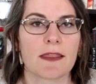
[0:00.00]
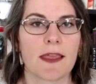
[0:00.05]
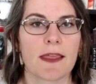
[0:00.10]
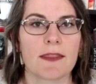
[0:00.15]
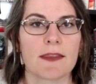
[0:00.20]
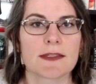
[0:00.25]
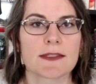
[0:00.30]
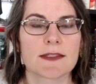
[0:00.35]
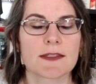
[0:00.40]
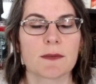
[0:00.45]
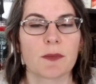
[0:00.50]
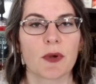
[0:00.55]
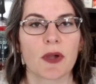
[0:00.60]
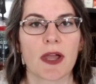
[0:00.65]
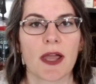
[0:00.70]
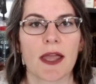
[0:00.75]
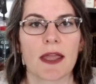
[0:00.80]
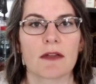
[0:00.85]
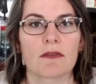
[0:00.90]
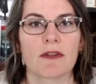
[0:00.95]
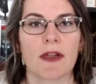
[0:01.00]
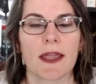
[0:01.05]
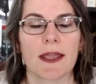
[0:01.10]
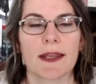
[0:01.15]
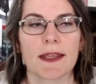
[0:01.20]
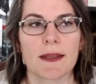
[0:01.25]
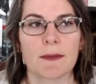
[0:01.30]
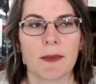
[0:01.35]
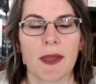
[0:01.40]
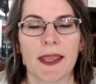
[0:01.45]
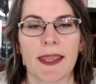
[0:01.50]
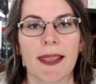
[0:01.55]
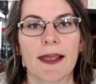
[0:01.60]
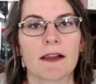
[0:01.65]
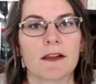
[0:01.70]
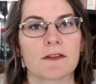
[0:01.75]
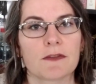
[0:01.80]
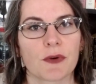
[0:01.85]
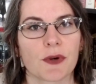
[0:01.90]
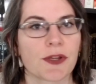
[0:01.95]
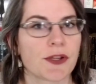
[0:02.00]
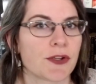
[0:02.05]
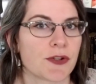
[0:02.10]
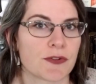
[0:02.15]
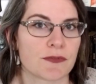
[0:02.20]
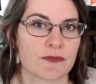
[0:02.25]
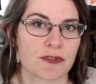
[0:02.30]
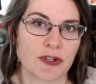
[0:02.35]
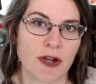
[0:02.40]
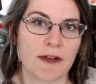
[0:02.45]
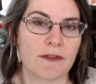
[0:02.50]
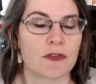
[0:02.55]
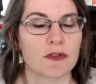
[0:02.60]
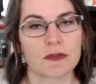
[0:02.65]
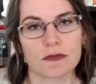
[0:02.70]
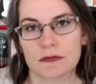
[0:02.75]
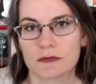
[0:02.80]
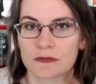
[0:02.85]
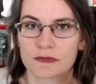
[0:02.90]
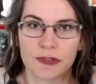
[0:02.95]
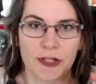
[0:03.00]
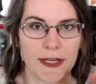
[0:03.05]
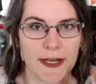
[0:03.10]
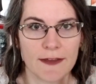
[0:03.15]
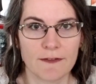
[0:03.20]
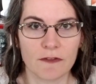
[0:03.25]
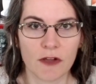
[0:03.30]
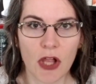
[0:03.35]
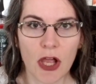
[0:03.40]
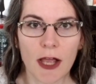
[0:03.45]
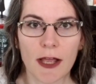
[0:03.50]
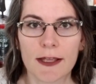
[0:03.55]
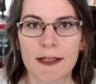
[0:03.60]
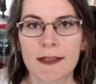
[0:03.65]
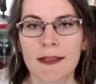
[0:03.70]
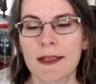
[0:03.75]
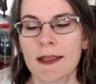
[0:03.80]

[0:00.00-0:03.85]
and this is a book I read in my California travel reading blog.